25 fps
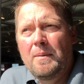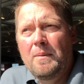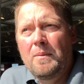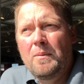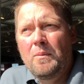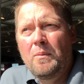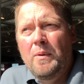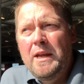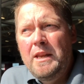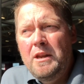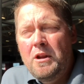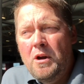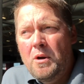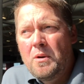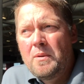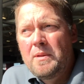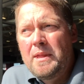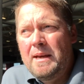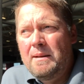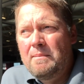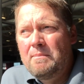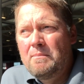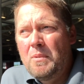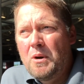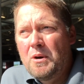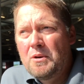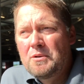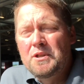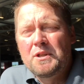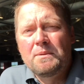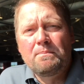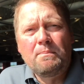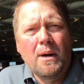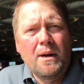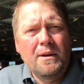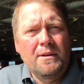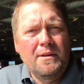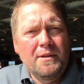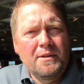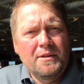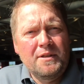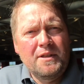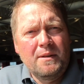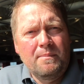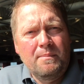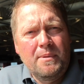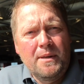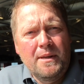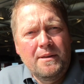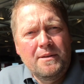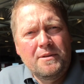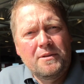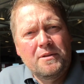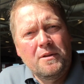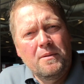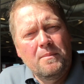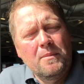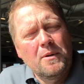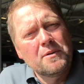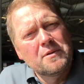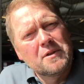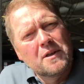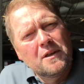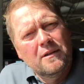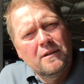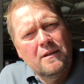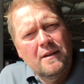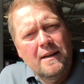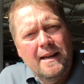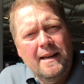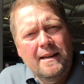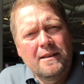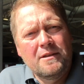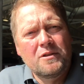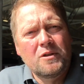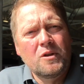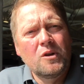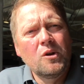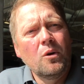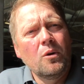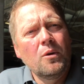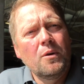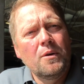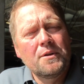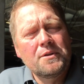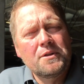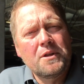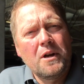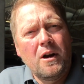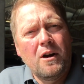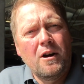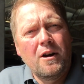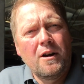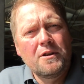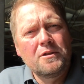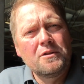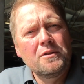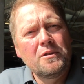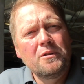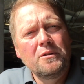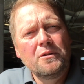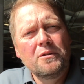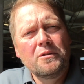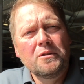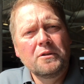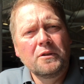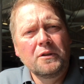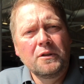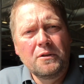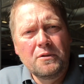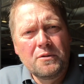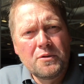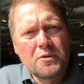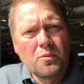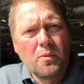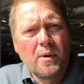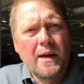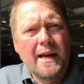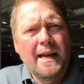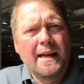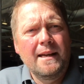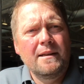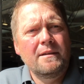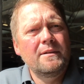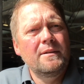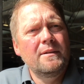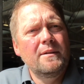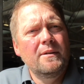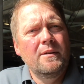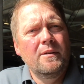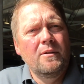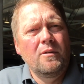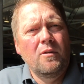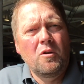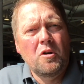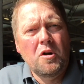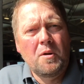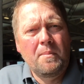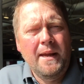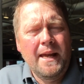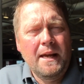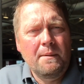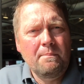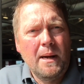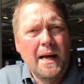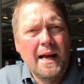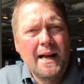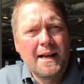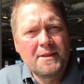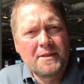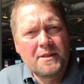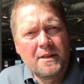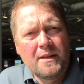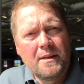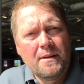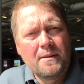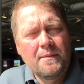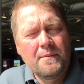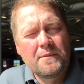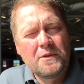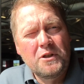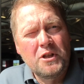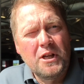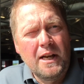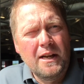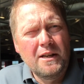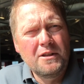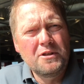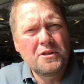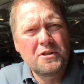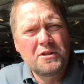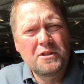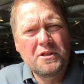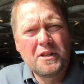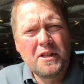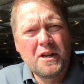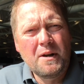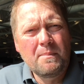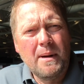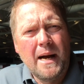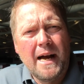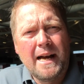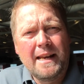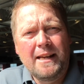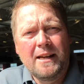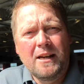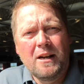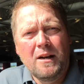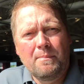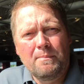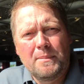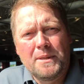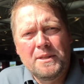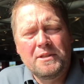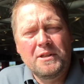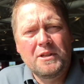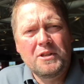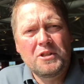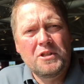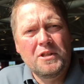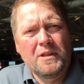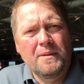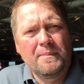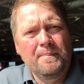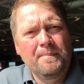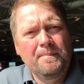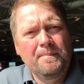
we know that most participants or most clients' goals are to lose weight or make positive changes to their body composition.